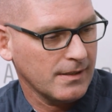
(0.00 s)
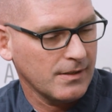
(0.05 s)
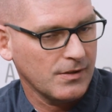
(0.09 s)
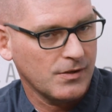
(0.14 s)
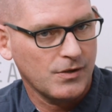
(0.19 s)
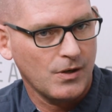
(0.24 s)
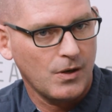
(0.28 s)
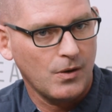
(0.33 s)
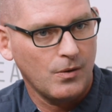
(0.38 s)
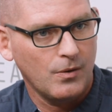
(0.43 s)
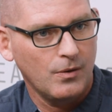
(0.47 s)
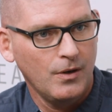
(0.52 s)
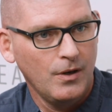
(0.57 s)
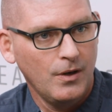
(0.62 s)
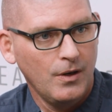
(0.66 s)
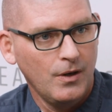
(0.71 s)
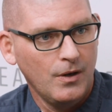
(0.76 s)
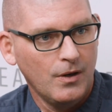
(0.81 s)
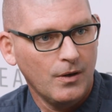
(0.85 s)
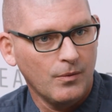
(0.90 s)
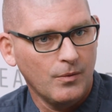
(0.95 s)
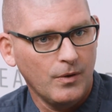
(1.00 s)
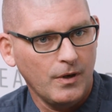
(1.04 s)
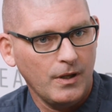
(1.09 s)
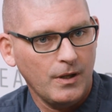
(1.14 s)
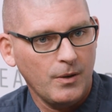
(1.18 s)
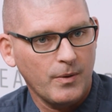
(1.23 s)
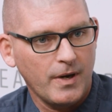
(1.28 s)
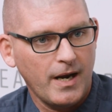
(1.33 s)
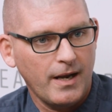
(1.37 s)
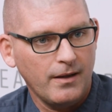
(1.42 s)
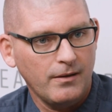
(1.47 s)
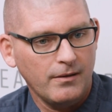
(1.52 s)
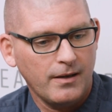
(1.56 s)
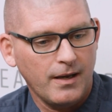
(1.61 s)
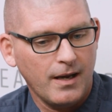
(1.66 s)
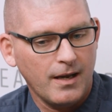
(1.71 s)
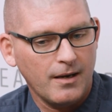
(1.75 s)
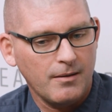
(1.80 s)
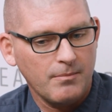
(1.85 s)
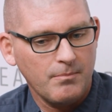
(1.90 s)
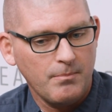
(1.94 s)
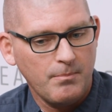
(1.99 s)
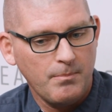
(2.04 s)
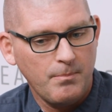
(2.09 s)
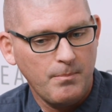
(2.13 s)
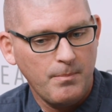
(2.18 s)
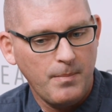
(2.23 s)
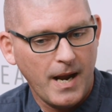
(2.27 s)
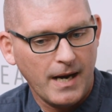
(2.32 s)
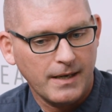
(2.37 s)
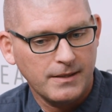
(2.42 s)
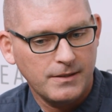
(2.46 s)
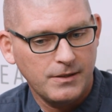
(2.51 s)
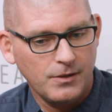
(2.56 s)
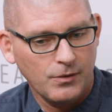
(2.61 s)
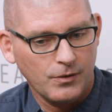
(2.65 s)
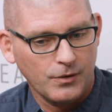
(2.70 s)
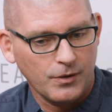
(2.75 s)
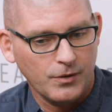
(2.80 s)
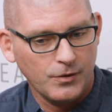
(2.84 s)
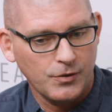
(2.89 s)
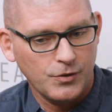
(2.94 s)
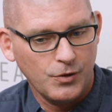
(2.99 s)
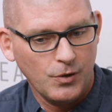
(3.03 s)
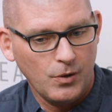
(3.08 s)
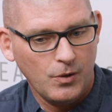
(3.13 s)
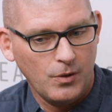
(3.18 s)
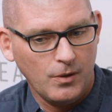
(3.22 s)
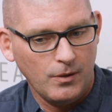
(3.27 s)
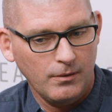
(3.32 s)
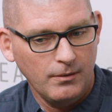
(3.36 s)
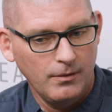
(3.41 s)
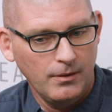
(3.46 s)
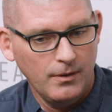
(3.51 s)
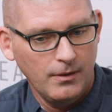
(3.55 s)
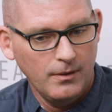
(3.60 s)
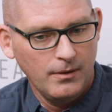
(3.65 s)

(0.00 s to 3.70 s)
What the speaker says: And so really when I look at bacterial control,